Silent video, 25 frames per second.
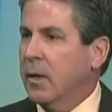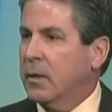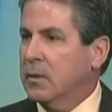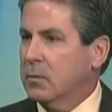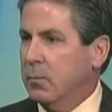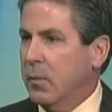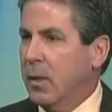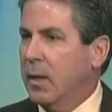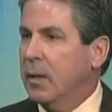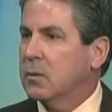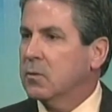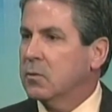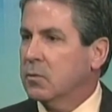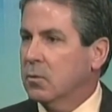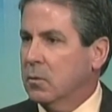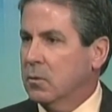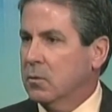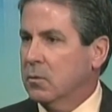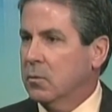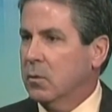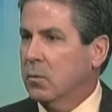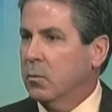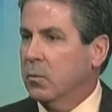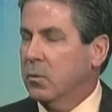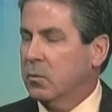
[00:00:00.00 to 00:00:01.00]
cosmetic
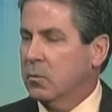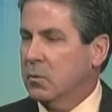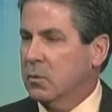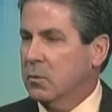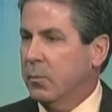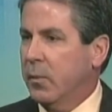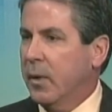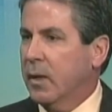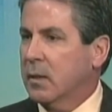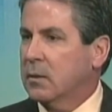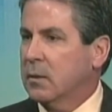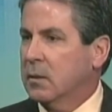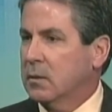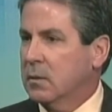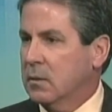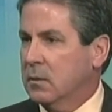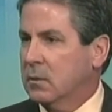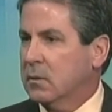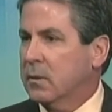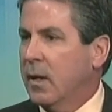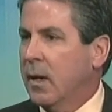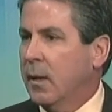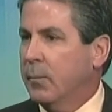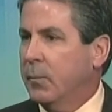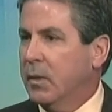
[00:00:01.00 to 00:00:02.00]
surgery with respect to
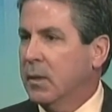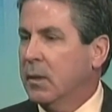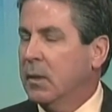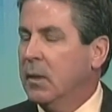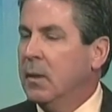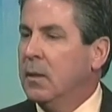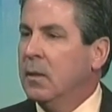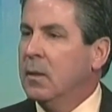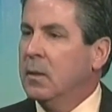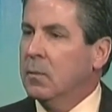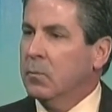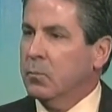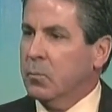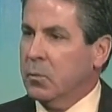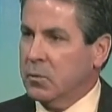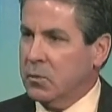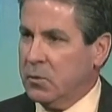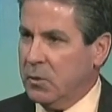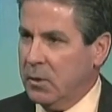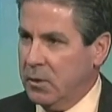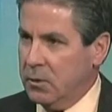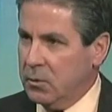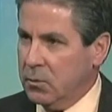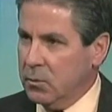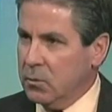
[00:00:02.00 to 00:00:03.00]
endoscopic
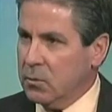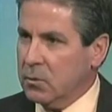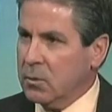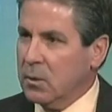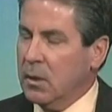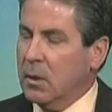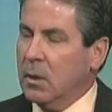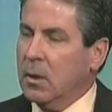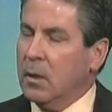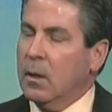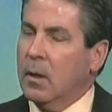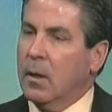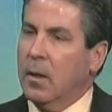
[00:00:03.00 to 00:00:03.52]
procedures,